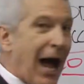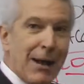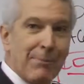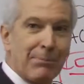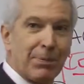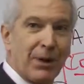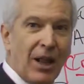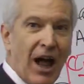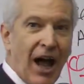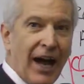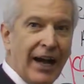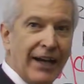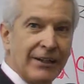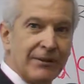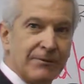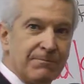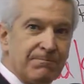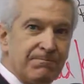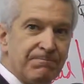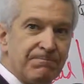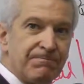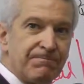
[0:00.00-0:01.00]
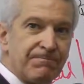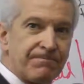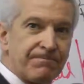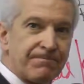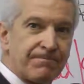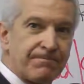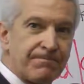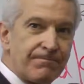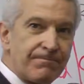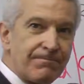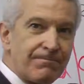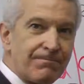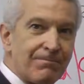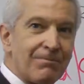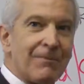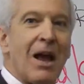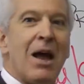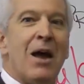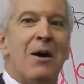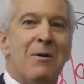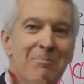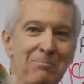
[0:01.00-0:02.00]
pipeline
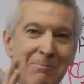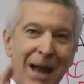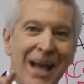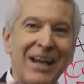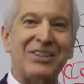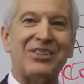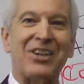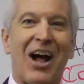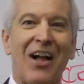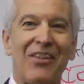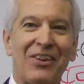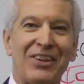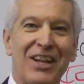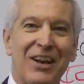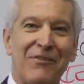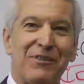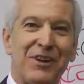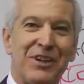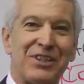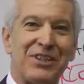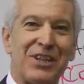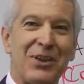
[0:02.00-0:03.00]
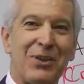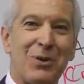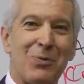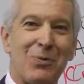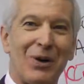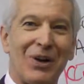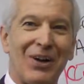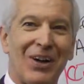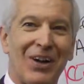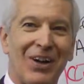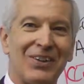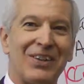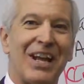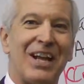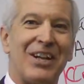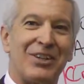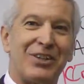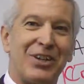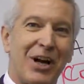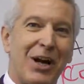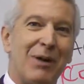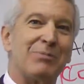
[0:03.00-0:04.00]
makes all the difference in the
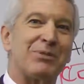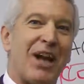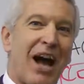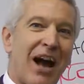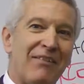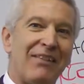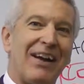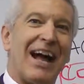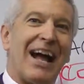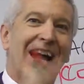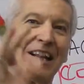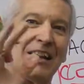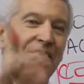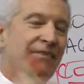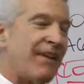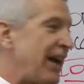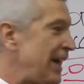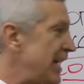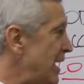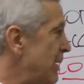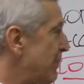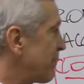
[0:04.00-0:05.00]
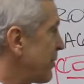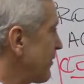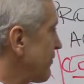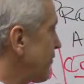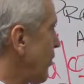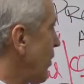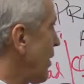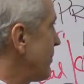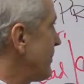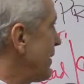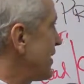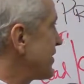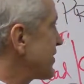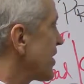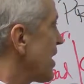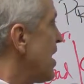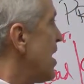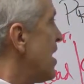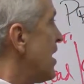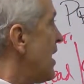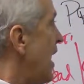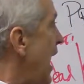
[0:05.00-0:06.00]
world in terms of elevating
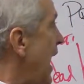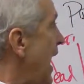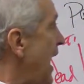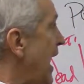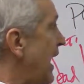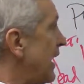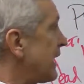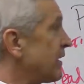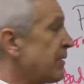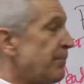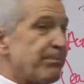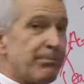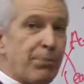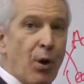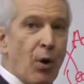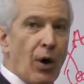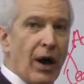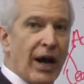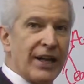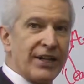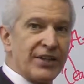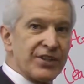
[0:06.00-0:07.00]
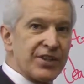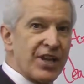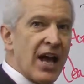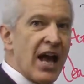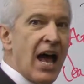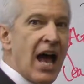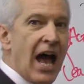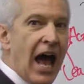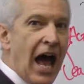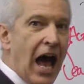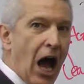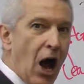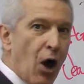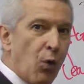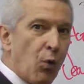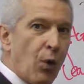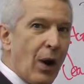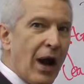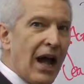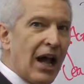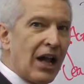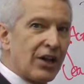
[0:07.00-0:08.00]
performance. And points.
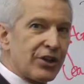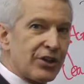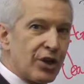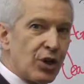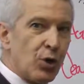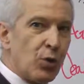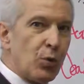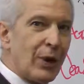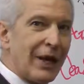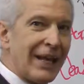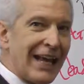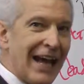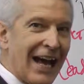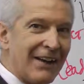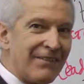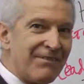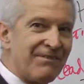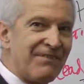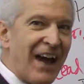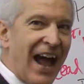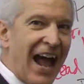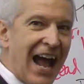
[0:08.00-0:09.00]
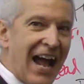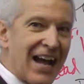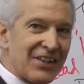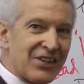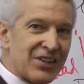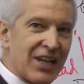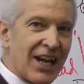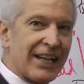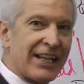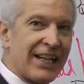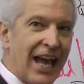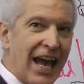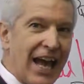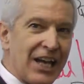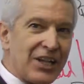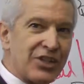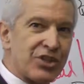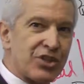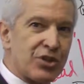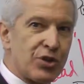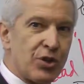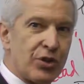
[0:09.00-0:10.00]
How well do we advance a
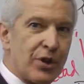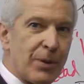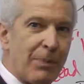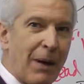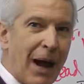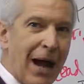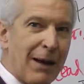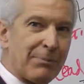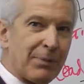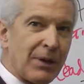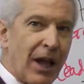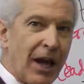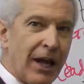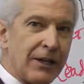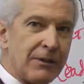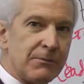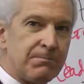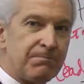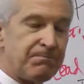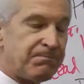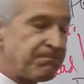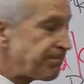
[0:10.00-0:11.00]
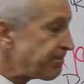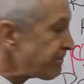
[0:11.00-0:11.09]
case through the pipeline?